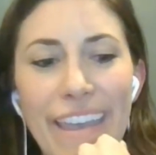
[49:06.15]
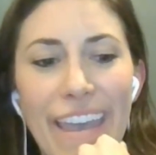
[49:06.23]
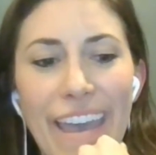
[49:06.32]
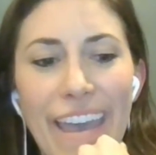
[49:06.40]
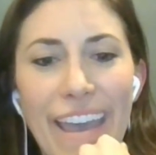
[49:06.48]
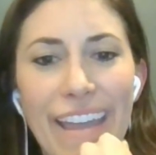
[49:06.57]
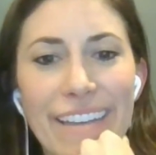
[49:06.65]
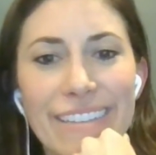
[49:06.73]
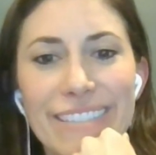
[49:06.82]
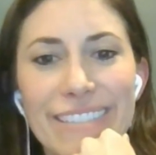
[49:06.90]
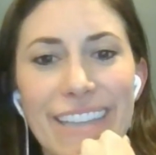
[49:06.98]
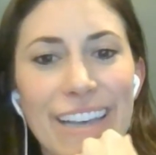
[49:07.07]
And,
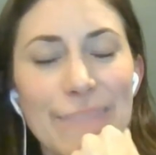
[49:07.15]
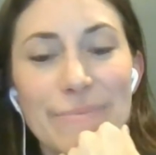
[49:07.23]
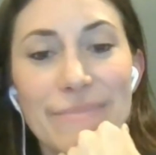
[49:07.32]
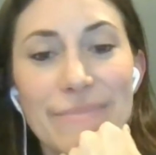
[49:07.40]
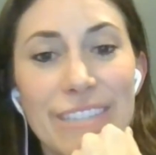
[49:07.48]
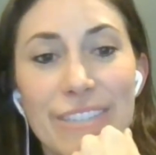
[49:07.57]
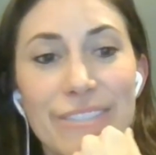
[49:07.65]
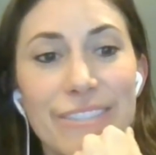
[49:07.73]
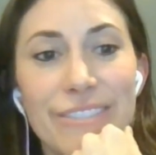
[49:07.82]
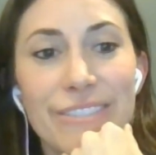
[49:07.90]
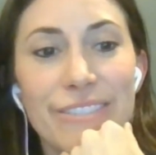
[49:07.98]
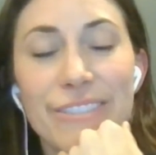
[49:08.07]

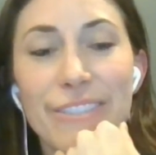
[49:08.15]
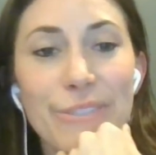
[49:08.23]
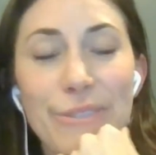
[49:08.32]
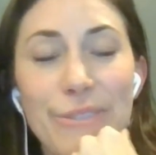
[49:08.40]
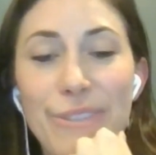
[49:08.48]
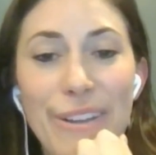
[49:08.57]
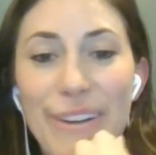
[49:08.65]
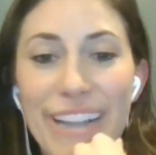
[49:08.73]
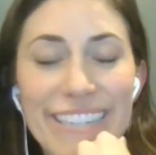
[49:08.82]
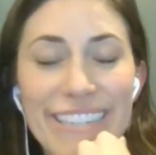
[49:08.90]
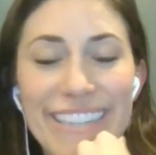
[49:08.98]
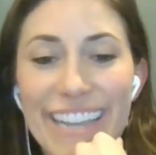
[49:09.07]
you still use all your
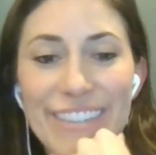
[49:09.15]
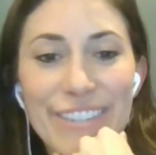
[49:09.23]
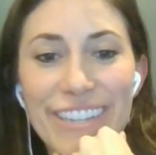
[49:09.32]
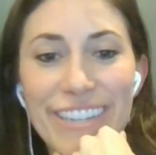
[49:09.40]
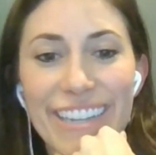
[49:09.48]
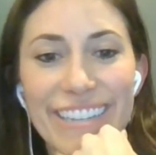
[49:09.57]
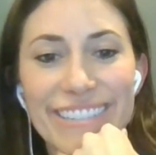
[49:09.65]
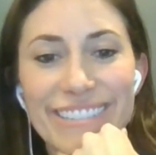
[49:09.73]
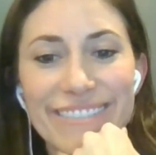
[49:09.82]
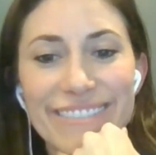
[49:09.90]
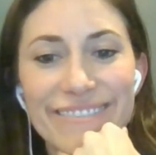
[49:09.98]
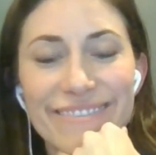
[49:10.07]
education
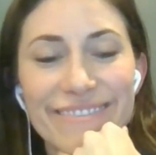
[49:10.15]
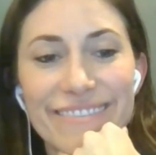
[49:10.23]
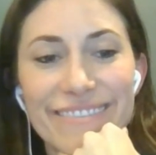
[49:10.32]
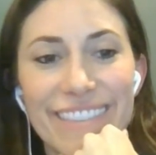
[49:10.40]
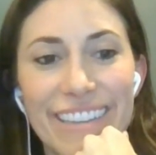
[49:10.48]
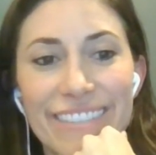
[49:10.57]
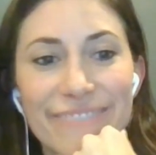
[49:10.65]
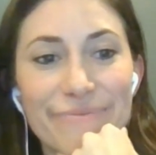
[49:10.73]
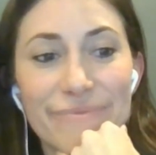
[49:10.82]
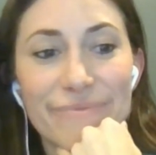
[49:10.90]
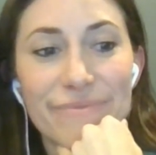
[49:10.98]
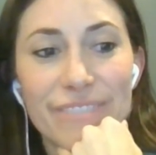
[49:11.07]
and
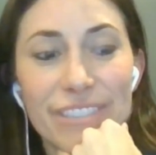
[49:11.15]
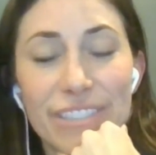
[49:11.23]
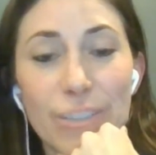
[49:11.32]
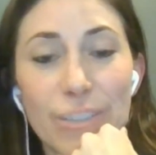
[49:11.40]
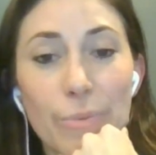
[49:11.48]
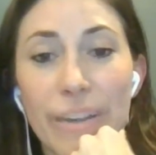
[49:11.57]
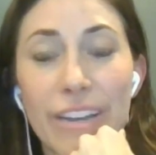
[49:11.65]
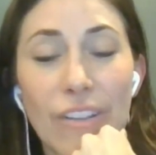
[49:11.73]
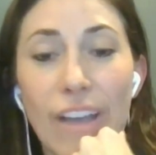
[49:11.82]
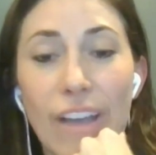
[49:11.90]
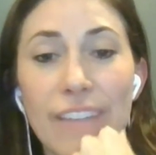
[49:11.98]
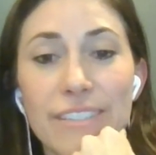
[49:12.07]
still bringing a
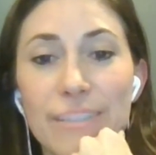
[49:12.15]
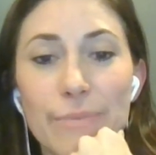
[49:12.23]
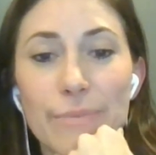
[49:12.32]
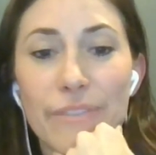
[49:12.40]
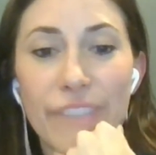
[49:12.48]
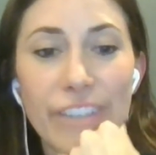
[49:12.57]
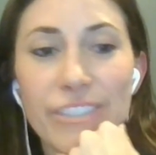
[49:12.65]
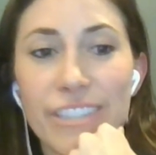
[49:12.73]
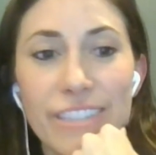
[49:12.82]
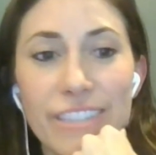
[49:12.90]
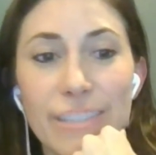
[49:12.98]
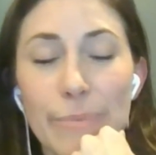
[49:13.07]
lot to the profession
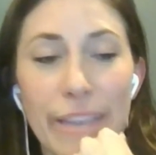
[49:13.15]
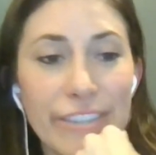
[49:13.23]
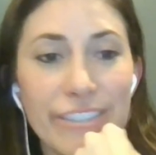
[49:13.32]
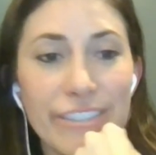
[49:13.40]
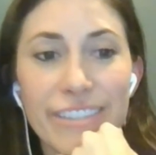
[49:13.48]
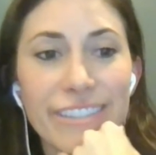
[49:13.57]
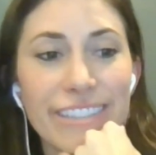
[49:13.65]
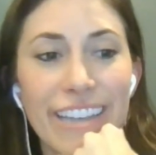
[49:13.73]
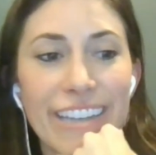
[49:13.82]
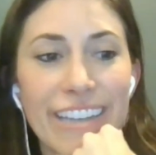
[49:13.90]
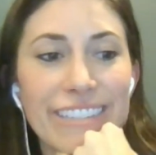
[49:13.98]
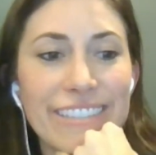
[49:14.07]
and to patients.
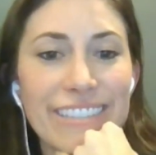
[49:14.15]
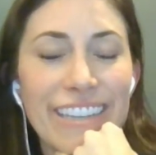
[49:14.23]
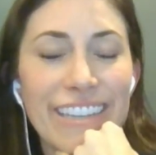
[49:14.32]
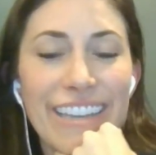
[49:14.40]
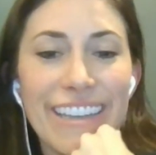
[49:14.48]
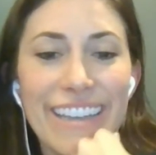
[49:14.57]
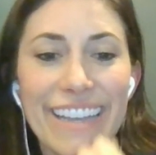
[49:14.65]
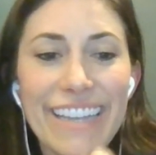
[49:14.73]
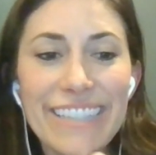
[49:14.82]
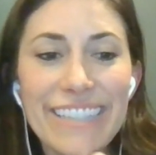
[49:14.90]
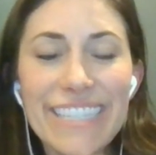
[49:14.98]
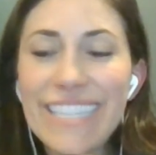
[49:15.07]
And
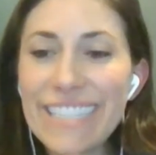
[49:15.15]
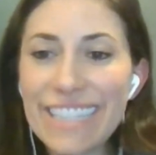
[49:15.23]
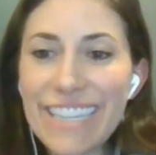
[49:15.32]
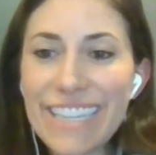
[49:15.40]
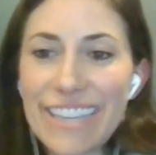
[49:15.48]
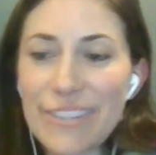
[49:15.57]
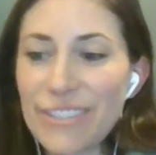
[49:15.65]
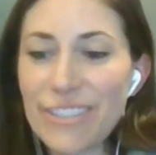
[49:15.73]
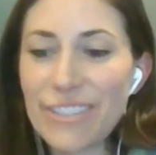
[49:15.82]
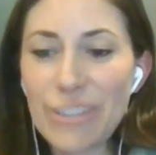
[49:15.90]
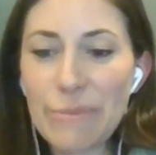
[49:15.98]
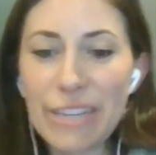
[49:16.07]
it's neat to see. There's just
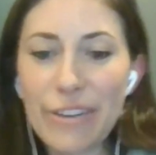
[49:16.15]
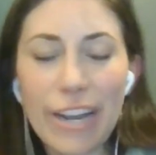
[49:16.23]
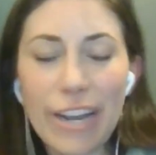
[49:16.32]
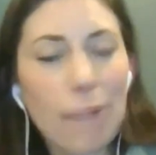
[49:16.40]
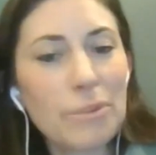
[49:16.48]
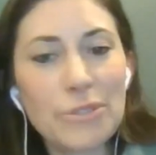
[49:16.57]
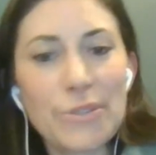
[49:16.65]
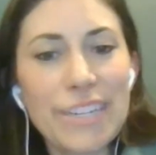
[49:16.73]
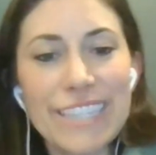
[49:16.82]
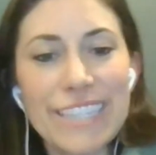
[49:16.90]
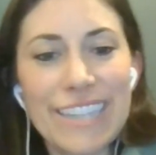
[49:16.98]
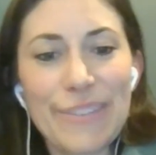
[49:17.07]
so many great
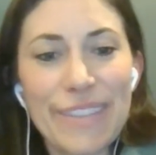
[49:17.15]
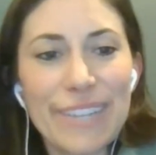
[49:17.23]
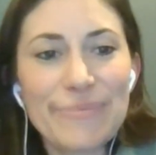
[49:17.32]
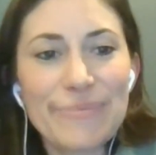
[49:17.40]
opportunities out there.